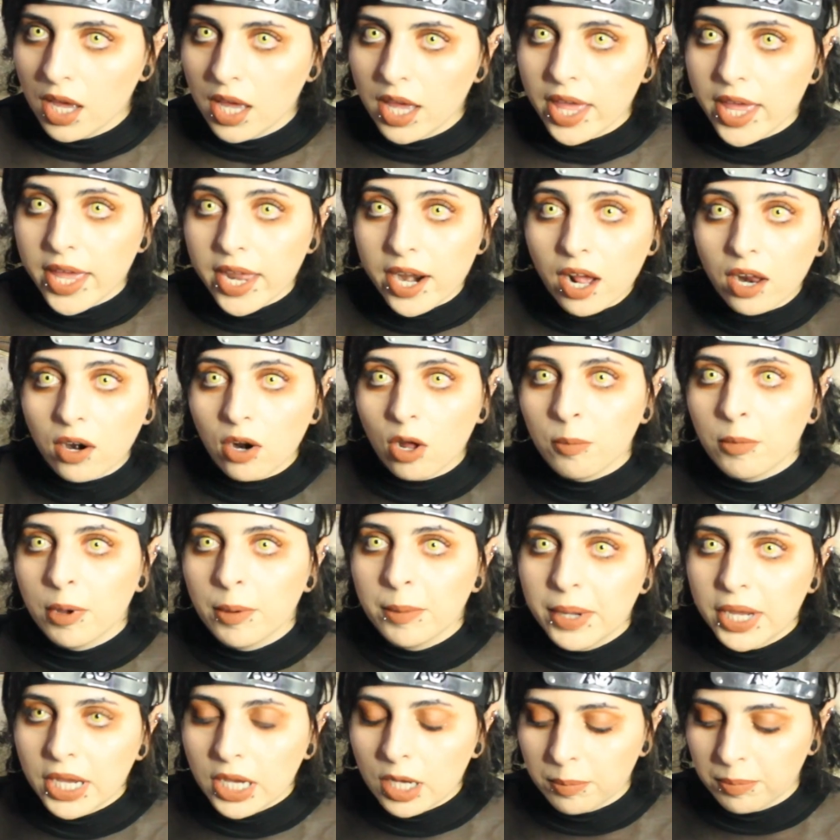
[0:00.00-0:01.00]
It had all my
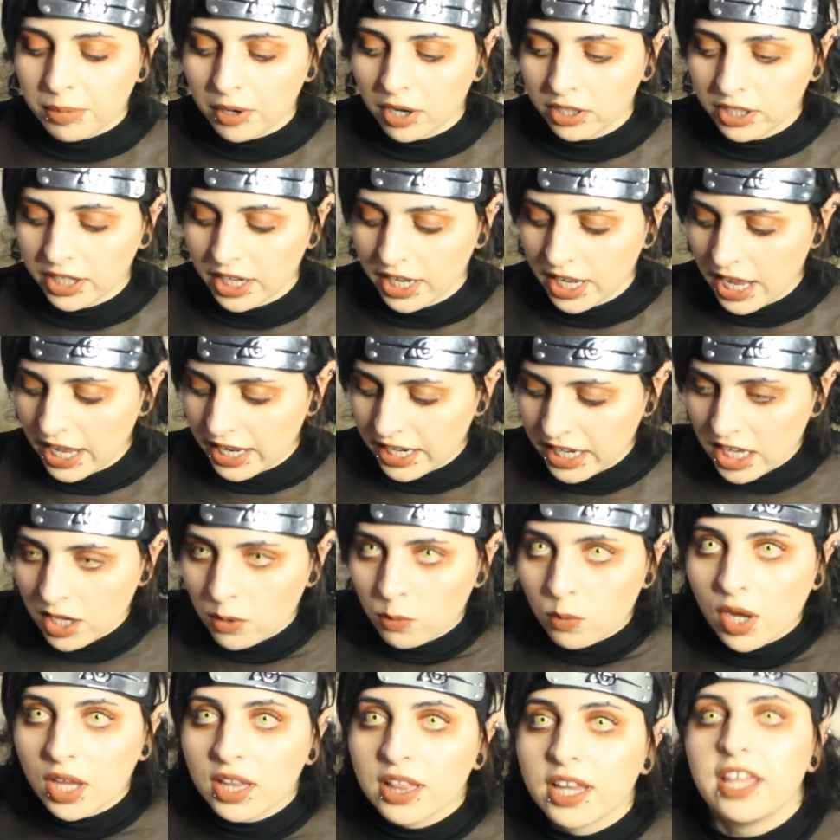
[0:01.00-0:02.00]
makeup on it, and he
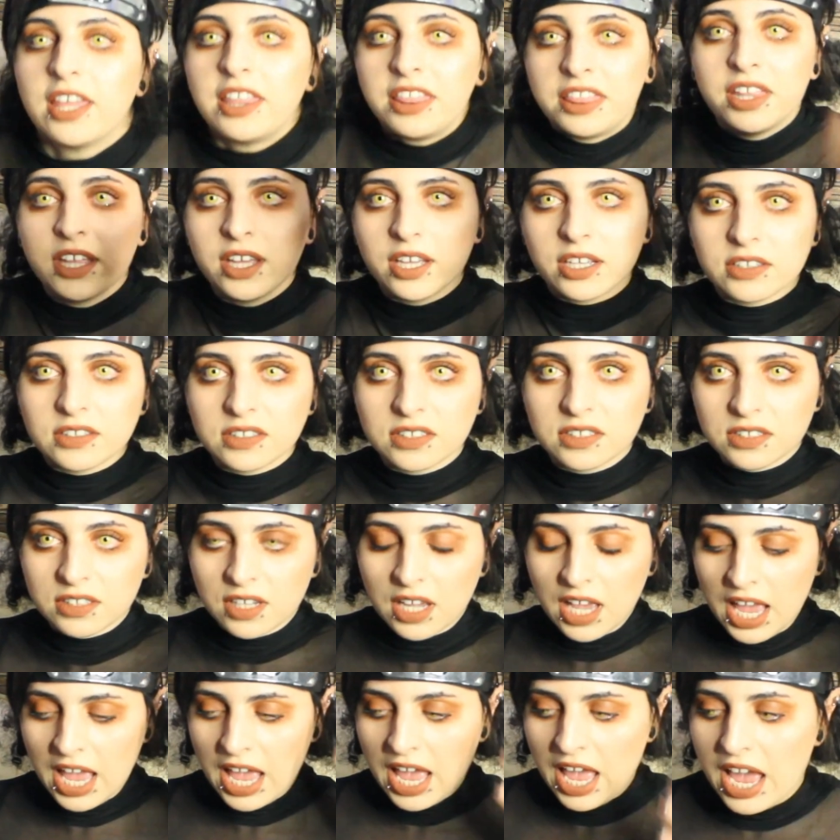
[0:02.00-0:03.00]
went like this.
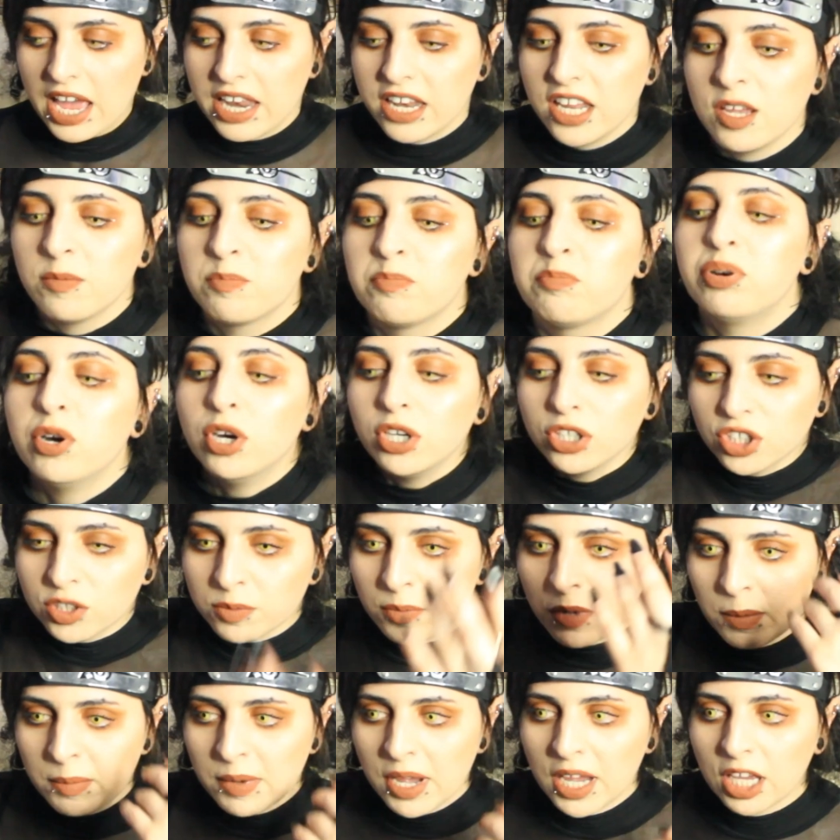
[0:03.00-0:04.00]
And he pushed
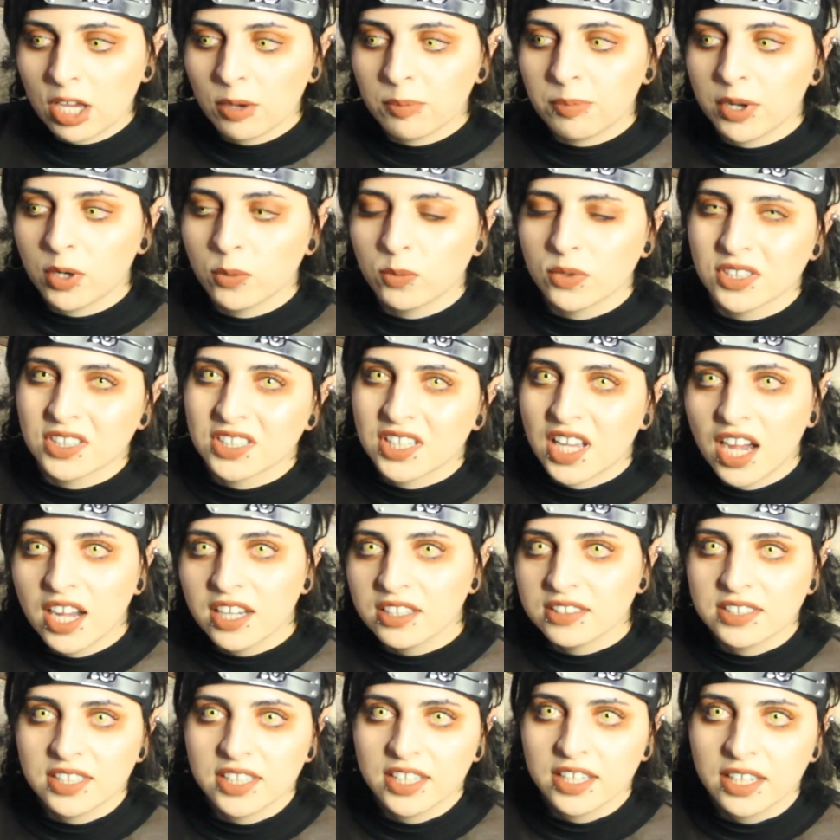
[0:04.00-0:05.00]
my makeup and was
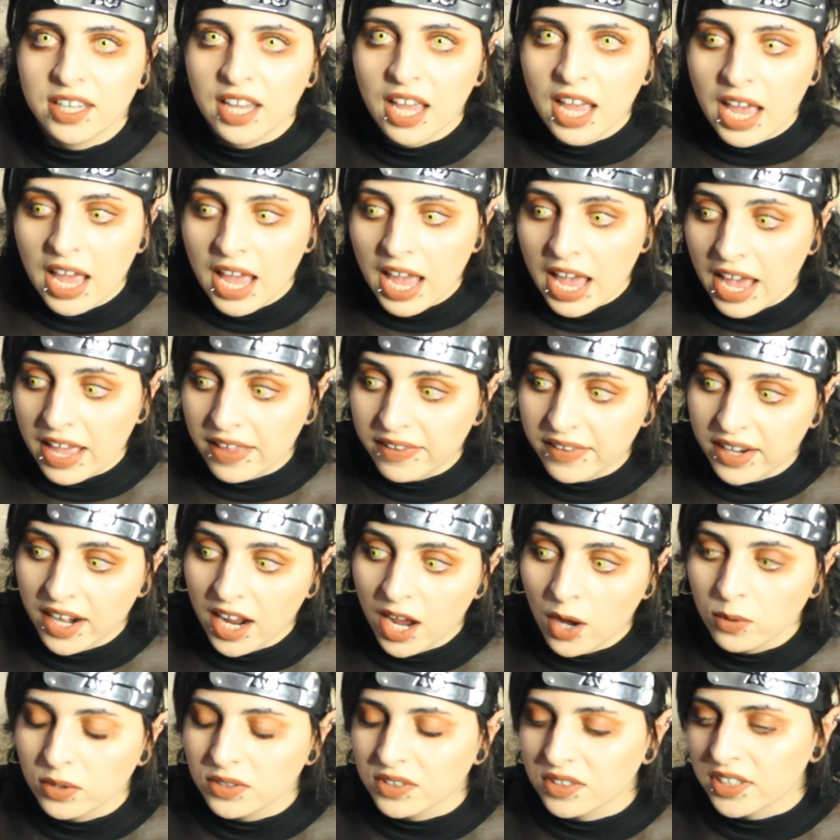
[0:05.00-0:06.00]
cussing, and then
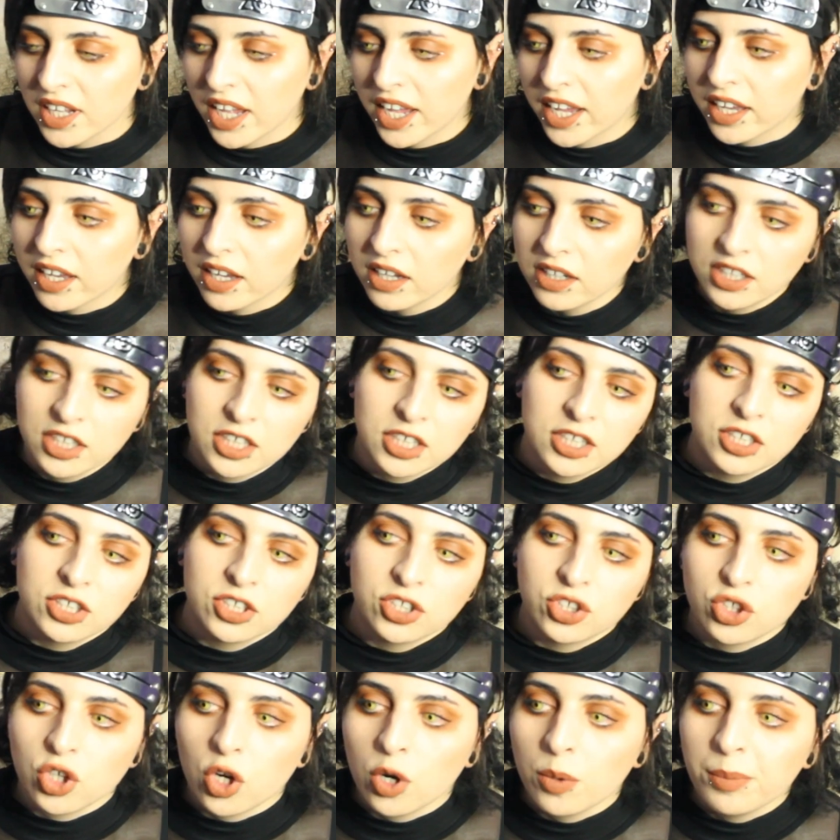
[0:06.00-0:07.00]
I was like,
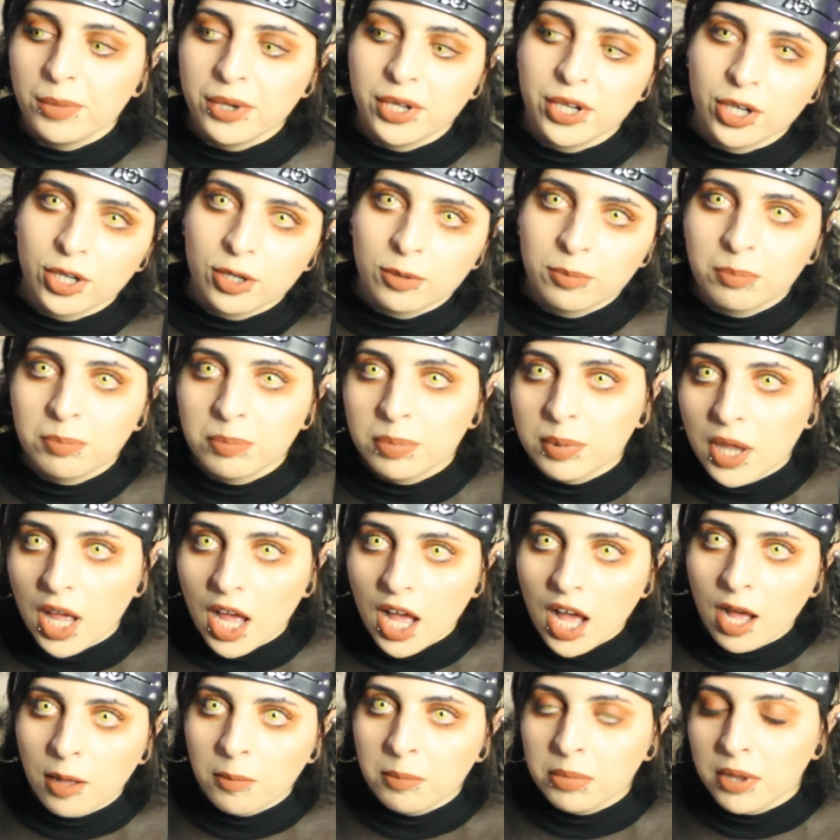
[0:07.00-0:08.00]
show me your
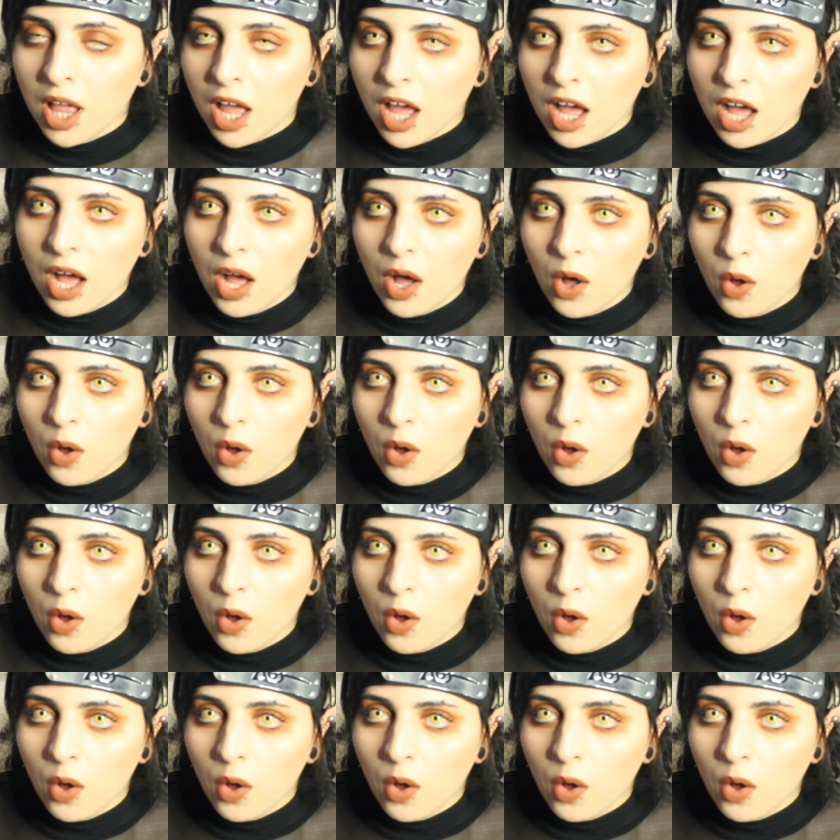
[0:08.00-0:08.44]
blah blah,